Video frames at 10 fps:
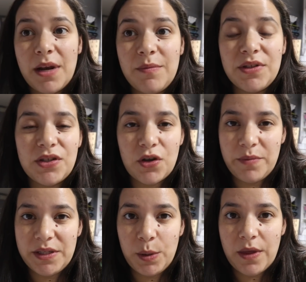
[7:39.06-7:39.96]
but I've been so
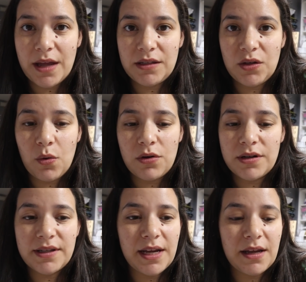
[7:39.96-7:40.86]
busy with Etsy
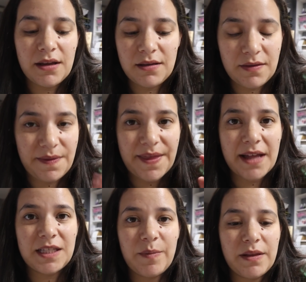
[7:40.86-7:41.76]
orders, like
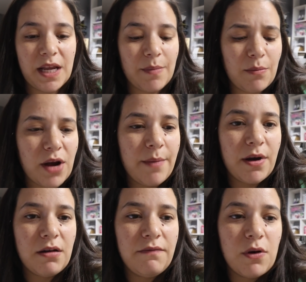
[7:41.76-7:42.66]
that's been like my
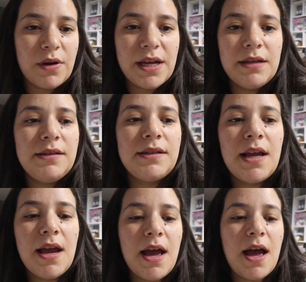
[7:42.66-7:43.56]
primary focus.
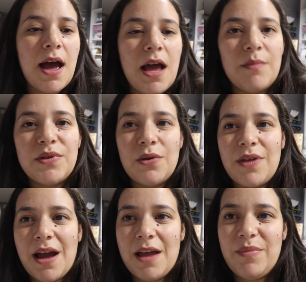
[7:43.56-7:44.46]
Um, so
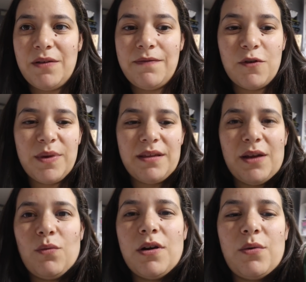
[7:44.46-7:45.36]
that I've been filming
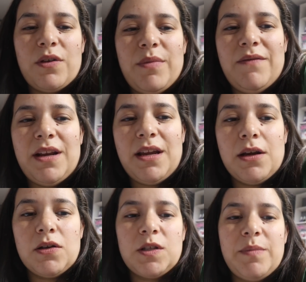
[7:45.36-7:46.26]
like work with me
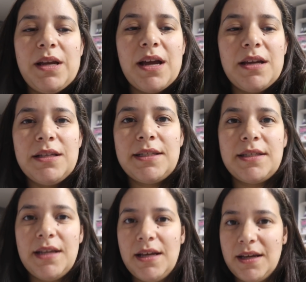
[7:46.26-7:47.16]
videos because